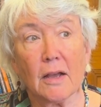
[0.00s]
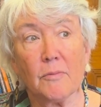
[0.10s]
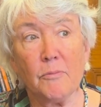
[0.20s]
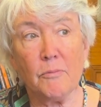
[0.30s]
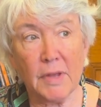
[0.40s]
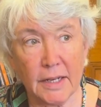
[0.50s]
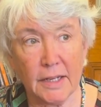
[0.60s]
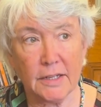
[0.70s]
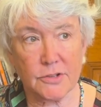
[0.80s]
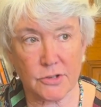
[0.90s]

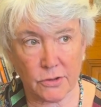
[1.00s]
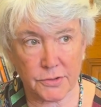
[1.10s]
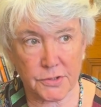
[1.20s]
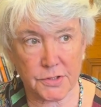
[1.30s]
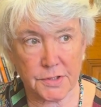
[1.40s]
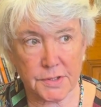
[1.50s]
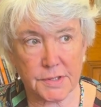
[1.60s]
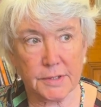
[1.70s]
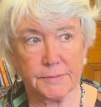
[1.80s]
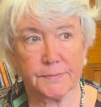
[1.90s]
many
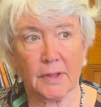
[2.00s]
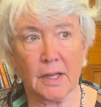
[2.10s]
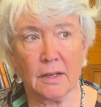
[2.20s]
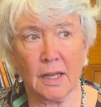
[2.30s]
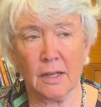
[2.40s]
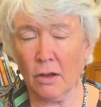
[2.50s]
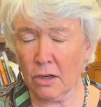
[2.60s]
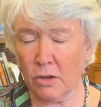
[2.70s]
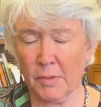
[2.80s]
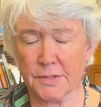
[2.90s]
churches, and not
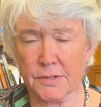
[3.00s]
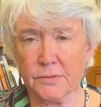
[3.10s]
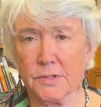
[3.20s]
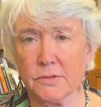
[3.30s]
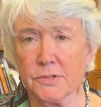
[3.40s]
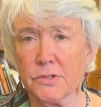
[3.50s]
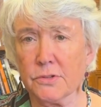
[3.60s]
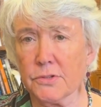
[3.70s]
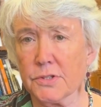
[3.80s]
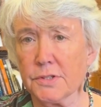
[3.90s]
all my students are in
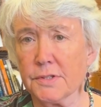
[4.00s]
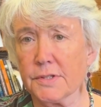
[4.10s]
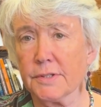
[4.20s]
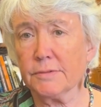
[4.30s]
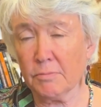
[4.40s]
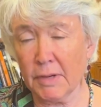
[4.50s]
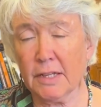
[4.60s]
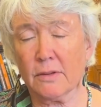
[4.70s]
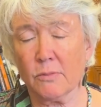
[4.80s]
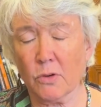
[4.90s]
churches, many
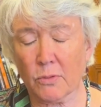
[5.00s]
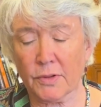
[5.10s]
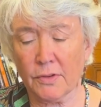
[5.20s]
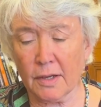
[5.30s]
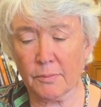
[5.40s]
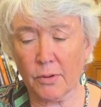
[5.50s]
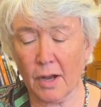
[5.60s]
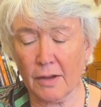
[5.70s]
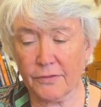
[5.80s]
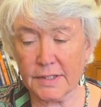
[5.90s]
of them work with
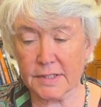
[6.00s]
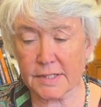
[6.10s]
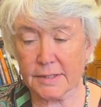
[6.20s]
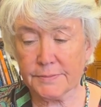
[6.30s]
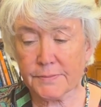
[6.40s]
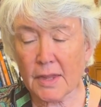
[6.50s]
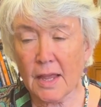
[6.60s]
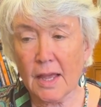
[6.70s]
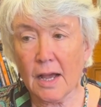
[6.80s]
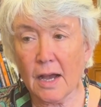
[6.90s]
nonprofits,
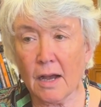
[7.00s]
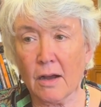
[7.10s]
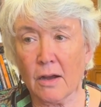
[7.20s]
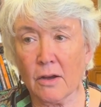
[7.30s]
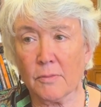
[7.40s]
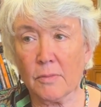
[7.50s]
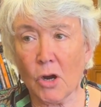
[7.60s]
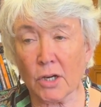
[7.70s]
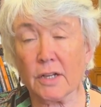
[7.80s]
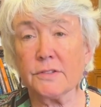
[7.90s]

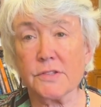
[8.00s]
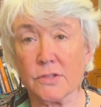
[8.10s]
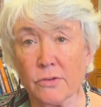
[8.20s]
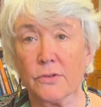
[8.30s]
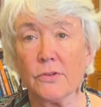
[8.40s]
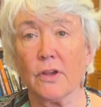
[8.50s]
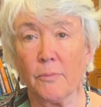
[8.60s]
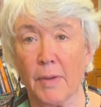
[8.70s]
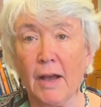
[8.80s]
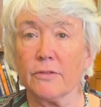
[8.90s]
are concerned
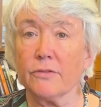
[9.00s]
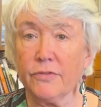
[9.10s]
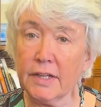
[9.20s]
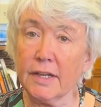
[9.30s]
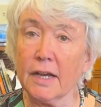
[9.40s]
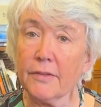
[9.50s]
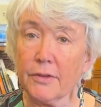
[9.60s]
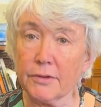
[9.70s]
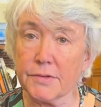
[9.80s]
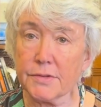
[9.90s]
about feeding
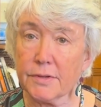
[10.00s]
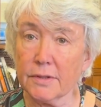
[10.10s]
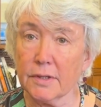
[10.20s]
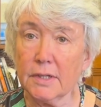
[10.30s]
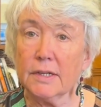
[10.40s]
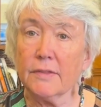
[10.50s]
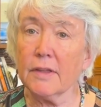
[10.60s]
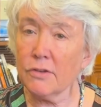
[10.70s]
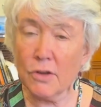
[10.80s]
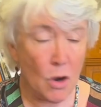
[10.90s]
others,
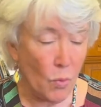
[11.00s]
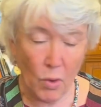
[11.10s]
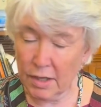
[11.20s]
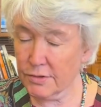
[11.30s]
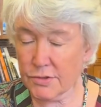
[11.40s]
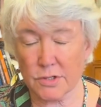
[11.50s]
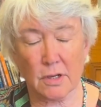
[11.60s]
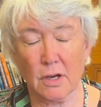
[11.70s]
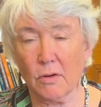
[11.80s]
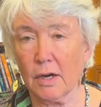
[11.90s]
that no one should
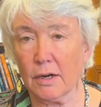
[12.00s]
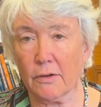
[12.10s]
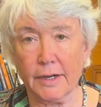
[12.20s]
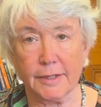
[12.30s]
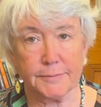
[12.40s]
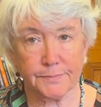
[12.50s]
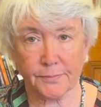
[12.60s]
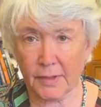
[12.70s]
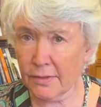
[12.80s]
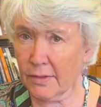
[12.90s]
go hungry,
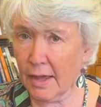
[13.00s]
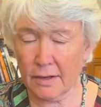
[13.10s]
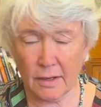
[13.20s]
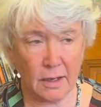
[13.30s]
that